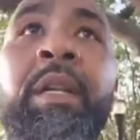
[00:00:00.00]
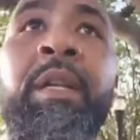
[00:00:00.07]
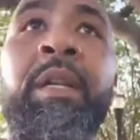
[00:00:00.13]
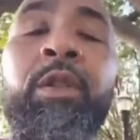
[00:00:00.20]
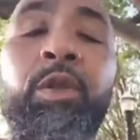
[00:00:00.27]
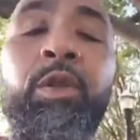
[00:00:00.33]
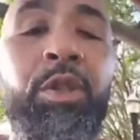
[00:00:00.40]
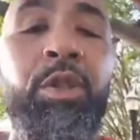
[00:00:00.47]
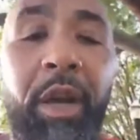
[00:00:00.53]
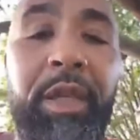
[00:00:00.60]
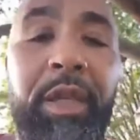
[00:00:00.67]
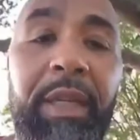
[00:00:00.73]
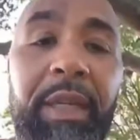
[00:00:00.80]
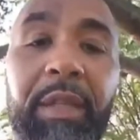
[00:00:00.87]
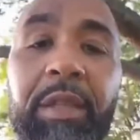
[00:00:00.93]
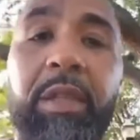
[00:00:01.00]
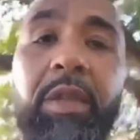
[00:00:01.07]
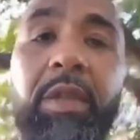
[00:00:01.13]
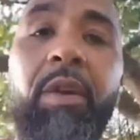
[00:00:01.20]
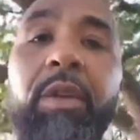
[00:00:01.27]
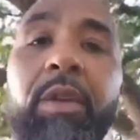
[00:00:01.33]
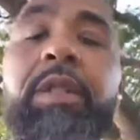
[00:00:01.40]
you start getting
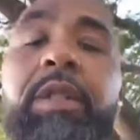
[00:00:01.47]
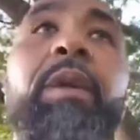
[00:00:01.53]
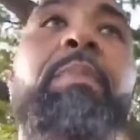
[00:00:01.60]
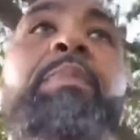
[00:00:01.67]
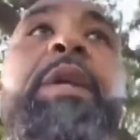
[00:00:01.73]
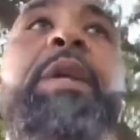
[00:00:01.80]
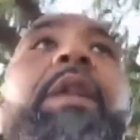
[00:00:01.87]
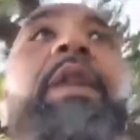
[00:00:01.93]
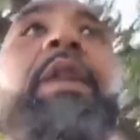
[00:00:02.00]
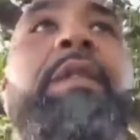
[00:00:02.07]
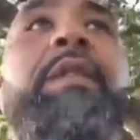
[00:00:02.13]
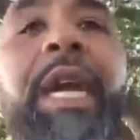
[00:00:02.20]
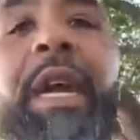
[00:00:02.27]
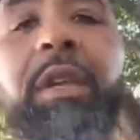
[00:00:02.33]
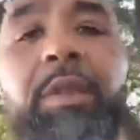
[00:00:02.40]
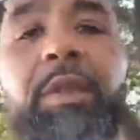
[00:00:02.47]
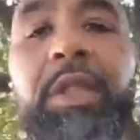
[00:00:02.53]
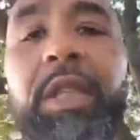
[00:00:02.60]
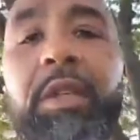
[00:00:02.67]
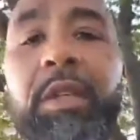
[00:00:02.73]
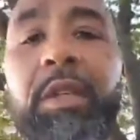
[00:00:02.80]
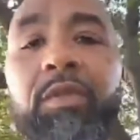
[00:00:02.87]
discouraged because now you
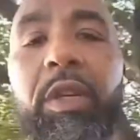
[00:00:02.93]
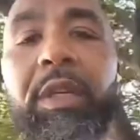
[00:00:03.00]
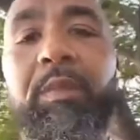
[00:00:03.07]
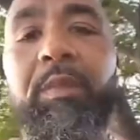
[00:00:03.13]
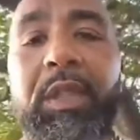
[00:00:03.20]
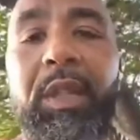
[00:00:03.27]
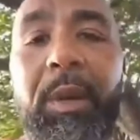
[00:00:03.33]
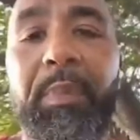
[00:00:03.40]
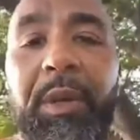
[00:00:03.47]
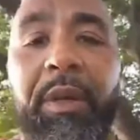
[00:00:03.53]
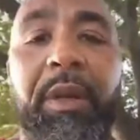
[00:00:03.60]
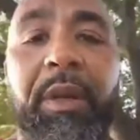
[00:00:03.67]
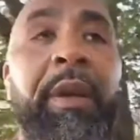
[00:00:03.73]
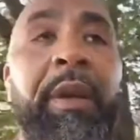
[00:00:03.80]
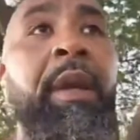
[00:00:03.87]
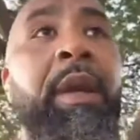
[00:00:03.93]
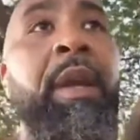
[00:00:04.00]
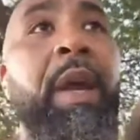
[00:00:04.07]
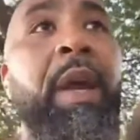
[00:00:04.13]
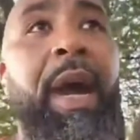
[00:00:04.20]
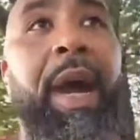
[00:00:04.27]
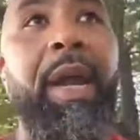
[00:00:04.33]
see your dreams slipping.
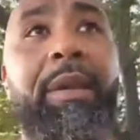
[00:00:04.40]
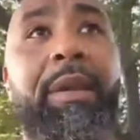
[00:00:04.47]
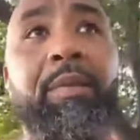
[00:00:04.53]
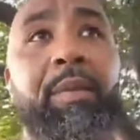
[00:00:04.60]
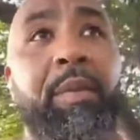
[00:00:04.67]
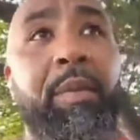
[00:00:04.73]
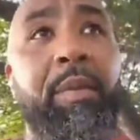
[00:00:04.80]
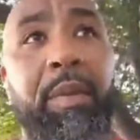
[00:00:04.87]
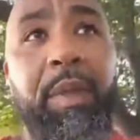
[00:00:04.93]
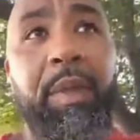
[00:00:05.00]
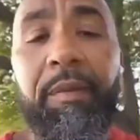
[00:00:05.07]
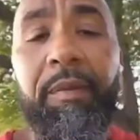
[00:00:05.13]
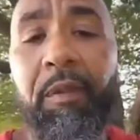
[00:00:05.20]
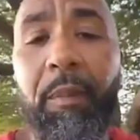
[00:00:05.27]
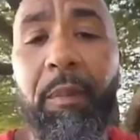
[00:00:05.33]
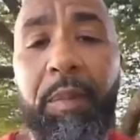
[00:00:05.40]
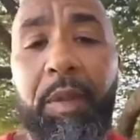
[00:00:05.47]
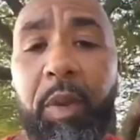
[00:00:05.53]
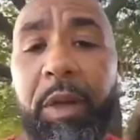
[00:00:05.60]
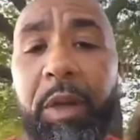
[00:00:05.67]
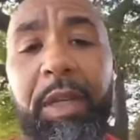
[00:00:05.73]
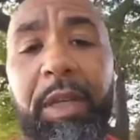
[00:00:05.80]
I done From
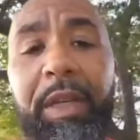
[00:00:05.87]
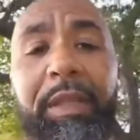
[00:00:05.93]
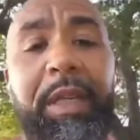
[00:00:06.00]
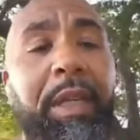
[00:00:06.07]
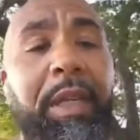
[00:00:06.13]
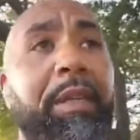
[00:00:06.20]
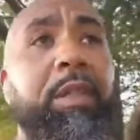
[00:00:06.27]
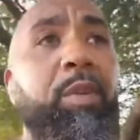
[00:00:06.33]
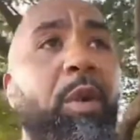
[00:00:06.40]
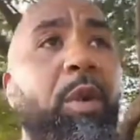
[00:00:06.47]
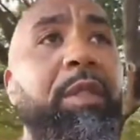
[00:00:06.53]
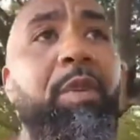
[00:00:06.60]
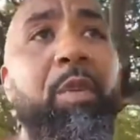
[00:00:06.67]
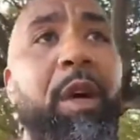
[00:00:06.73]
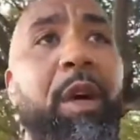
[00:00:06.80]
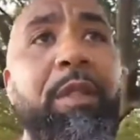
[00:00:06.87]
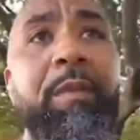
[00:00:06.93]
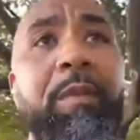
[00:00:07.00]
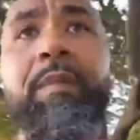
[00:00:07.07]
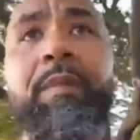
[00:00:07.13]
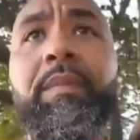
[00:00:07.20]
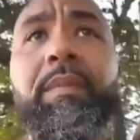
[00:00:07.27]
2019 to 2020,
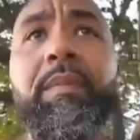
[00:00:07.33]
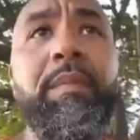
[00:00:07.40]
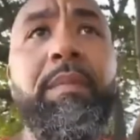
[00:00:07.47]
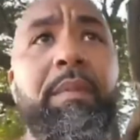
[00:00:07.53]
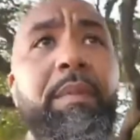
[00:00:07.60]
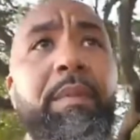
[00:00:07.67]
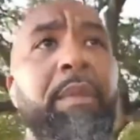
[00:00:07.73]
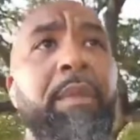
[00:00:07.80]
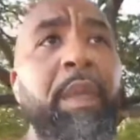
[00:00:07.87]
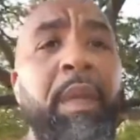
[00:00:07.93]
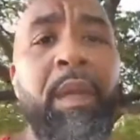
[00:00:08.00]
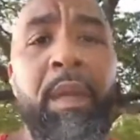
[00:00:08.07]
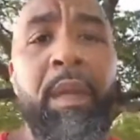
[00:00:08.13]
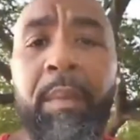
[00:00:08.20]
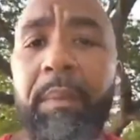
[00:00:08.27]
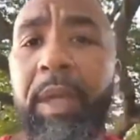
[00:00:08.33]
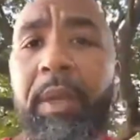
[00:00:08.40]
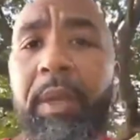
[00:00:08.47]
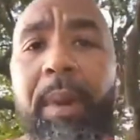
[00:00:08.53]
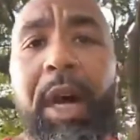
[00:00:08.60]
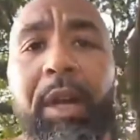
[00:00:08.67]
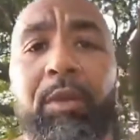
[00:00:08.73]
me
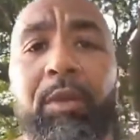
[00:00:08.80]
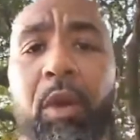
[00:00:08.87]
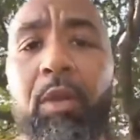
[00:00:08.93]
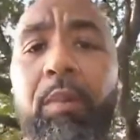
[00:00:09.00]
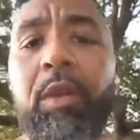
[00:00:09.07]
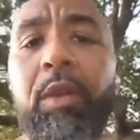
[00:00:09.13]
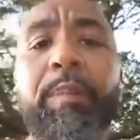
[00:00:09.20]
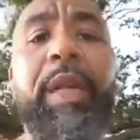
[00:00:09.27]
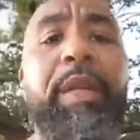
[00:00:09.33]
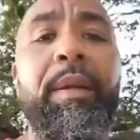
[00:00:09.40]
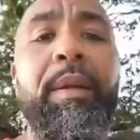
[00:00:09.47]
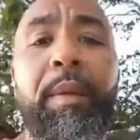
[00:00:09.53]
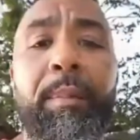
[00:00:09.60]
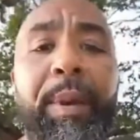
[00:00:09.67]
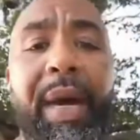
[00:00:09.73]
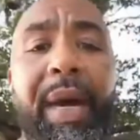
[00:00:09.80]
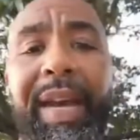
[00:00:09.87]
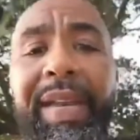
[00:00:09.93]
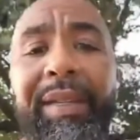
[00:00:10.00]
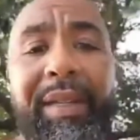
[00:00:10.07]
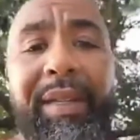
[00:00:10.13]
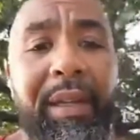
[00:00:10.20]
and Miles were almost making about
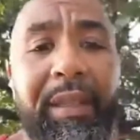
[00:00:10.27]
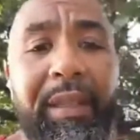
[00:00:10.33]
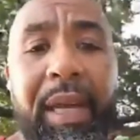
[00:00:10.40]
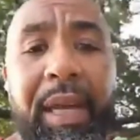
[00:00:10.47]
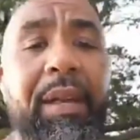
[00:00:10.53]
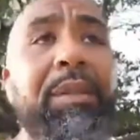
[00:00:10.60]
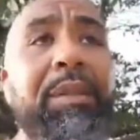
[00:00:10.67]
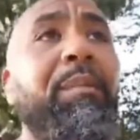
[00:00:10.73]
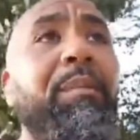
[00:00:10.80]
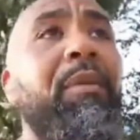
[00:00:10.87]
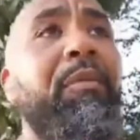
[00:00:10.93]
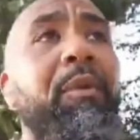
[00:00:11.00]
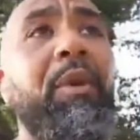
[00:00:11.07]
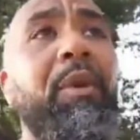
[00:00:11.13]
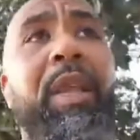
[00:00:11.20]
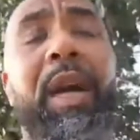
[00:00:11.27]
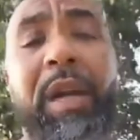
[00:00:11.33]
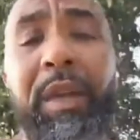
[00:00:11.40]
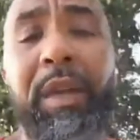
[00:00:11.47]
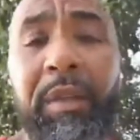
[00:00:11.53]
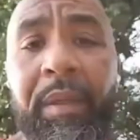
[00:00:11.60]
$8,000 a month online.